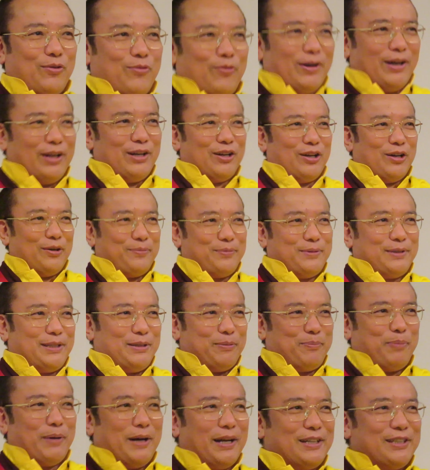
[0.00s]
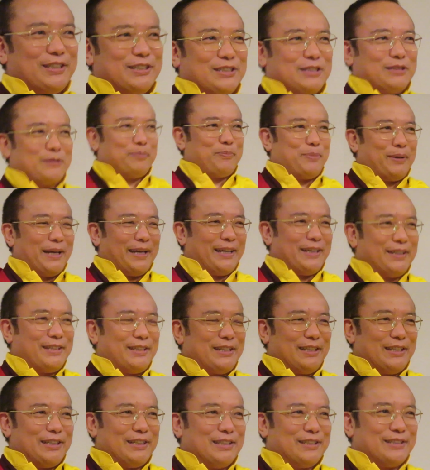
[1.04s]
one of the
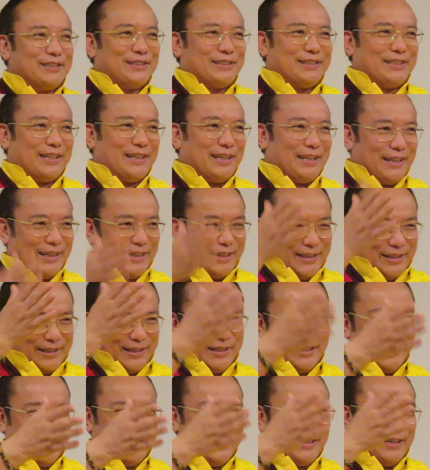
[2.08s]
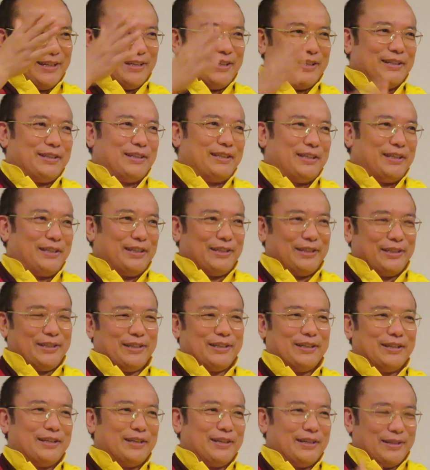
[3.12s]
participants is
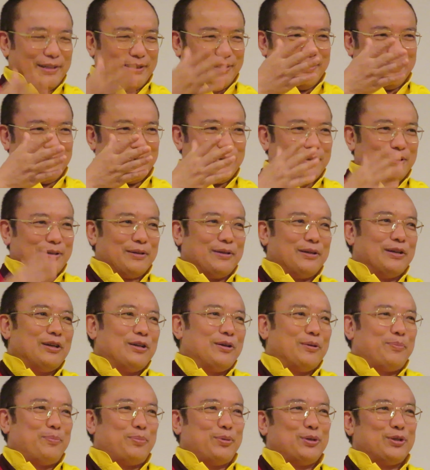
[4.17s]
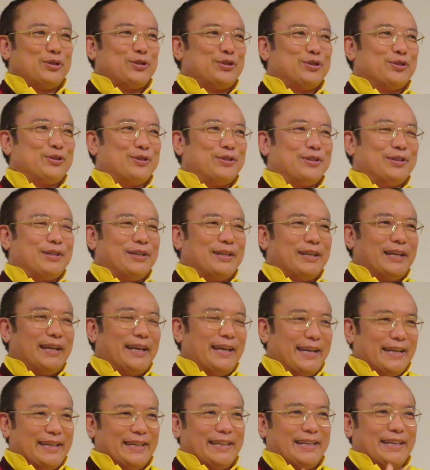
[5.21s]
the person
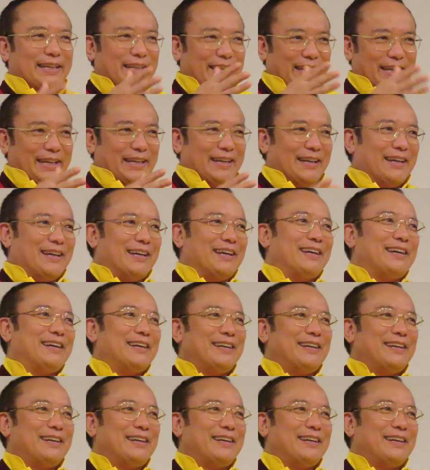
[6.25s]
heading here.